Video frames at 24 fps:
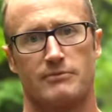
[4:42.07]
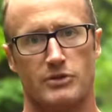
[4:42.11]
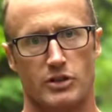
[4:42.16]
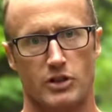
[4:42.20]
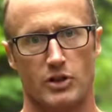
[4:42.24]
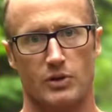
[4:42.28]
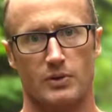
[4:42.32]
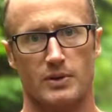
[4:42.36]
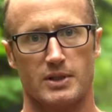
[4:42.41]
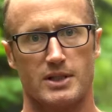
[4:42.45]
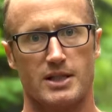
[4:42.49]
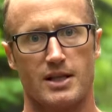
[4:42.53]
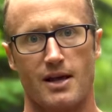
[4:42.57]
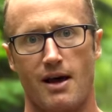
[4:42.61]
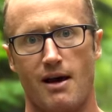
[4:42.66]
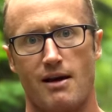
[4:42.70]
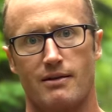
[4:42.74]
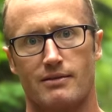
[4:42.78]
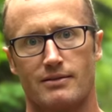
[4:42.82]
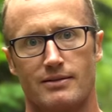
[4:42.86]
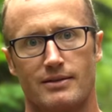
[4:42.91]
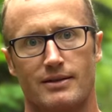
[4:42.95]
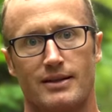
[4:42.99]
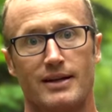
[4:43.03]
So it's
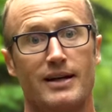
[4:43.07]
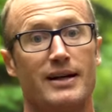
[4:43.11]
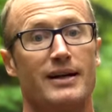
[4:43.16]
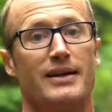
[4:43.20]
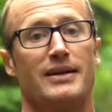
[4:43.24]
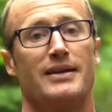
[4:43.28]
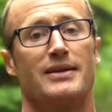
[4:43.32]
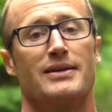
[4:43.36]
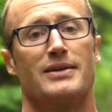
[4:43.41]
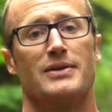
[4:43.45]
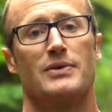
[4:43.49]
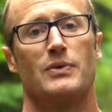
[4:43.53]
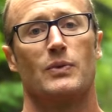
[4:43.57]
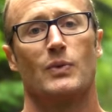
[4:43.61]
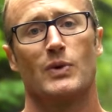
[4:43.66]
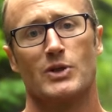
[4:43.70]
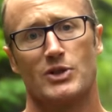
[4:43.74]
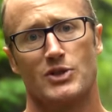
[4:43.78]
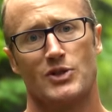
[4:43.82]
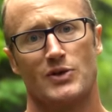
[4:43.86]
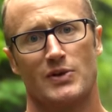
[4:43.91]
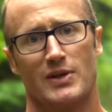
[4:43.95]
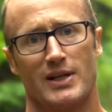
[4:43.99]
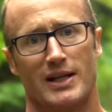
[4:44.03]
that.
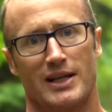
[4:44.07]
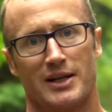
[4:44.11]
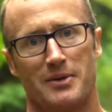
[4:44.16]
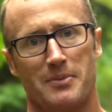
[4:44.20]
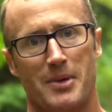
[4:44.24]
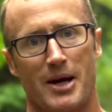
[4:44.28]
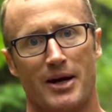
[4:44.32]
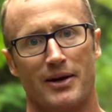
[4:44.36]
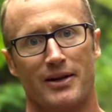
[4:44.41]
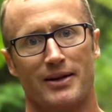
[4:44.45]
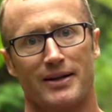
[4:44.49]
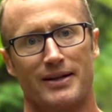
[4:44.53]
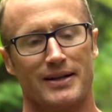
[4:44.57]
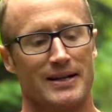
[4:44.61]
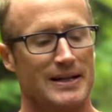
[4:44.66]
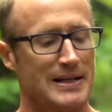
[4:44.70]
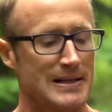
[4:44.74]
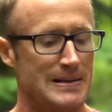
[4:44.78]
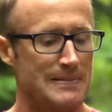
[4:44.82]
What's unique about it?